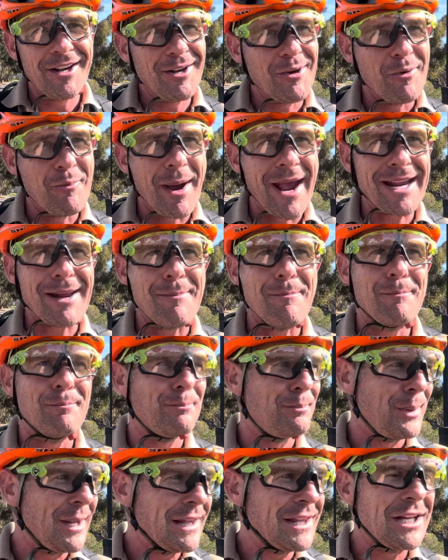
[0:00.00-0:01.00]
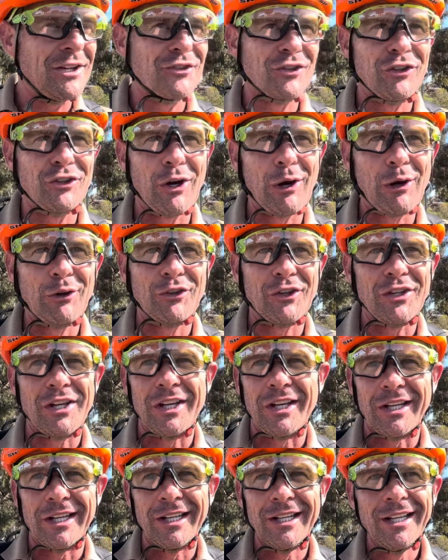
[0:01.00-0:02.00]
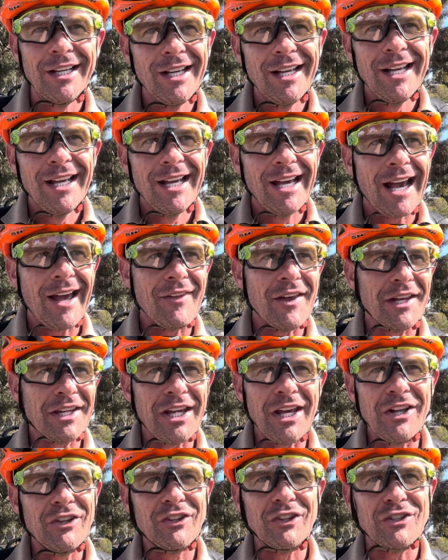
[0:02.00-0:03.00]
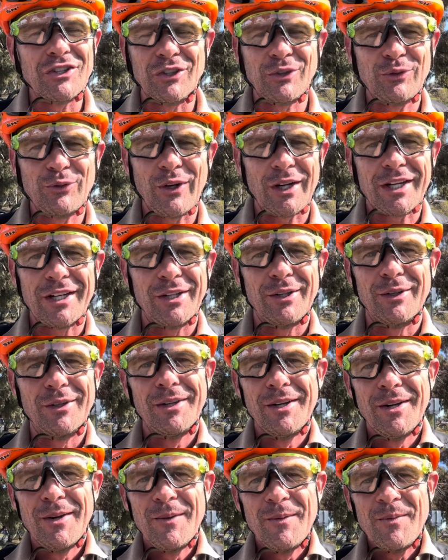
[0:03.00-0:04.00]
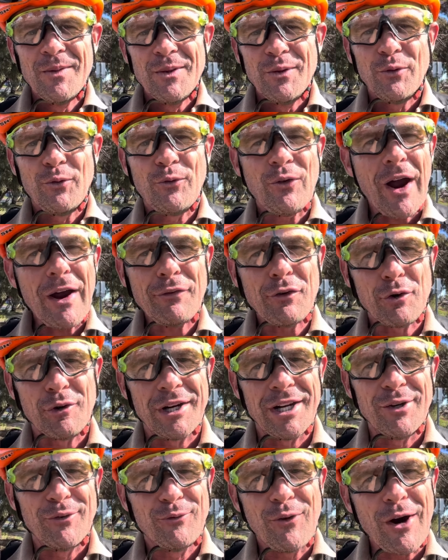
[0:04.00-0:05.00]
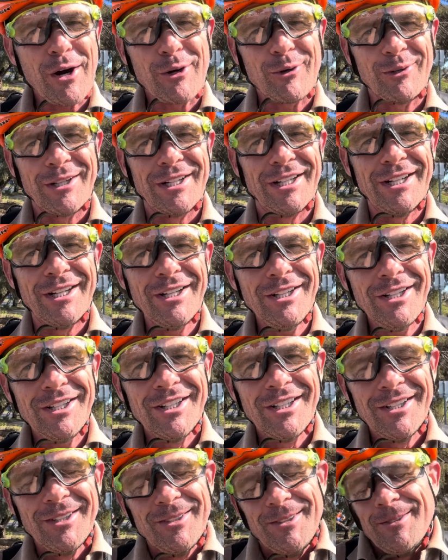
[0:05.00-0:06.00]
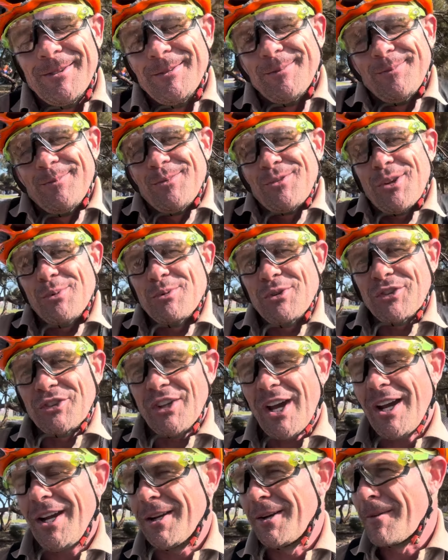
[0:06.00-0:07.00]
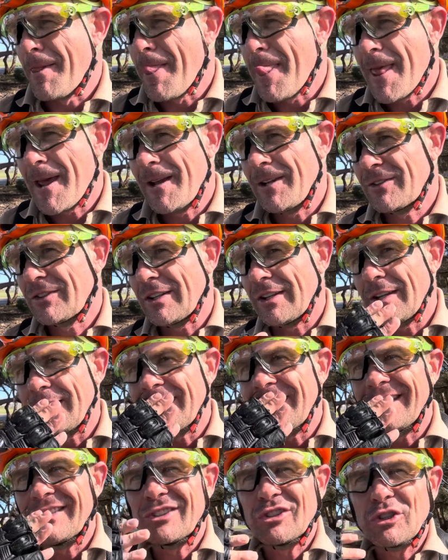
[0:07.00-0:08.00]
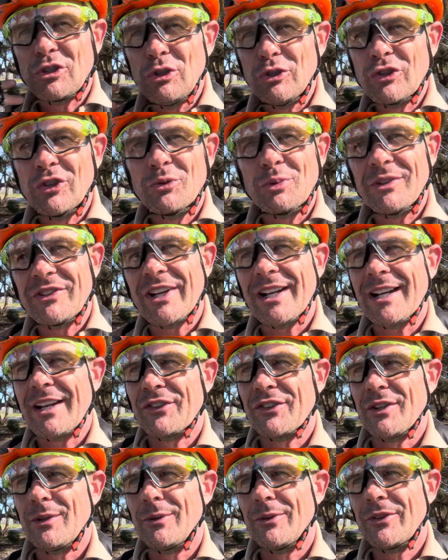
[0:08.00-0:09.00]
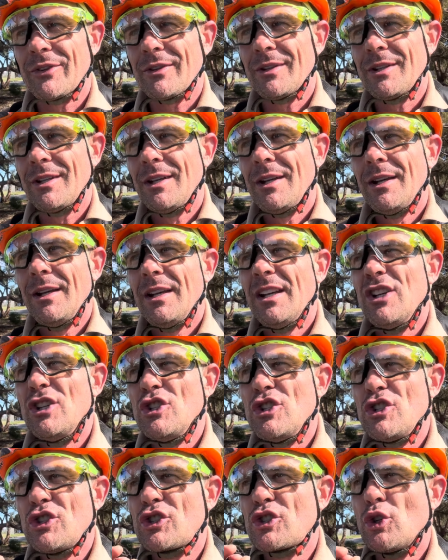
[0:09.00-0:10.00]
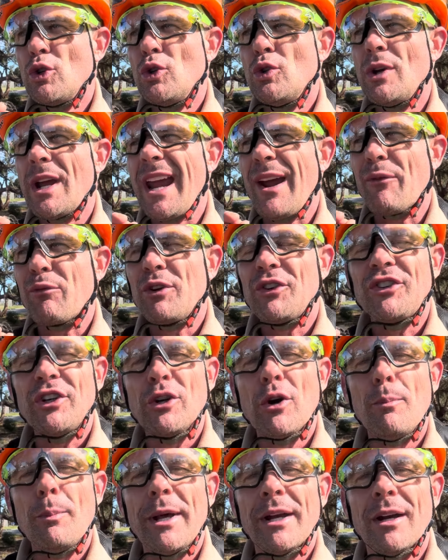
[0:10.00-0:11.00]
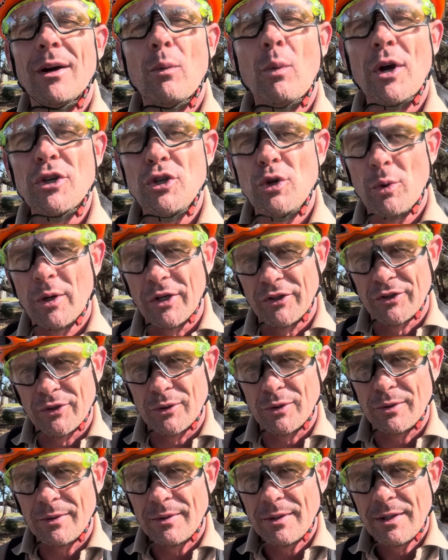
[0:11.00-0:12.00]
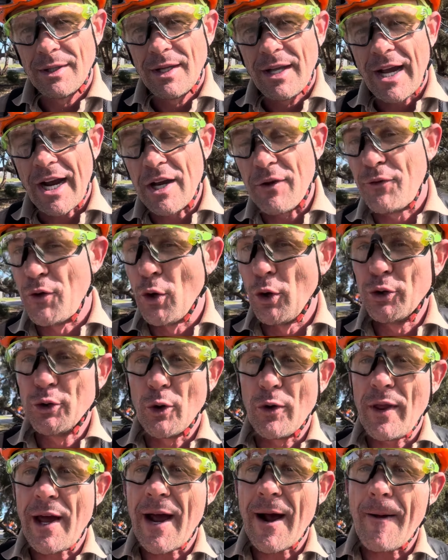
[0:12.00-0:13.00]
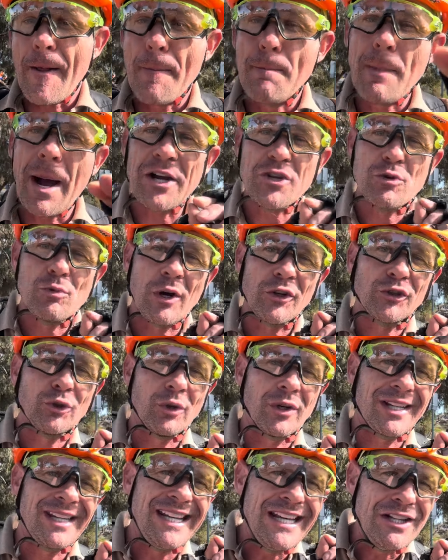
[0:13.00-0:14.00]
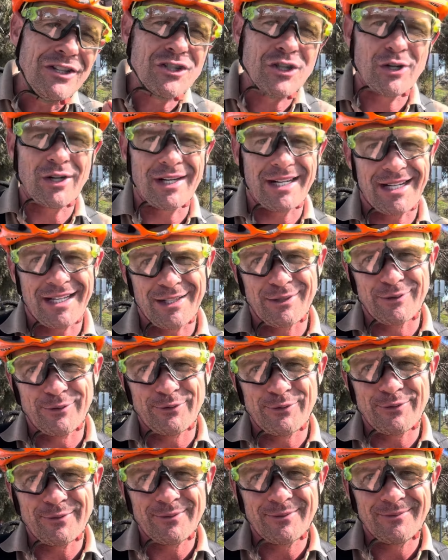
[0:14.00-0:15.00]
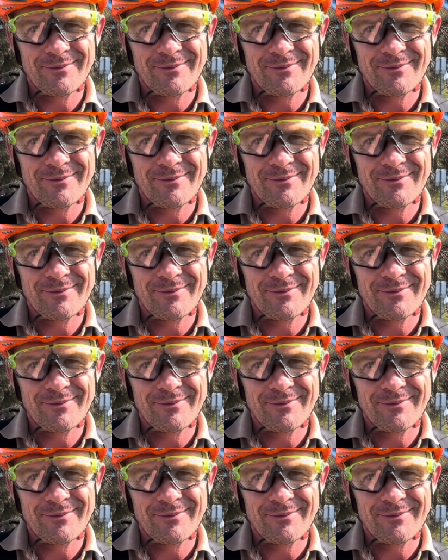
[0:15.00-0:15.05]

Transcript: who are making billions of dollars a year, and their kids are just fucking faffery and fuckery, you know? So I'm just saying, it's these excuses we tell ourselves. Do every single minute what you want to do. And if you're doing that, imagine what sort of kids you're going to have.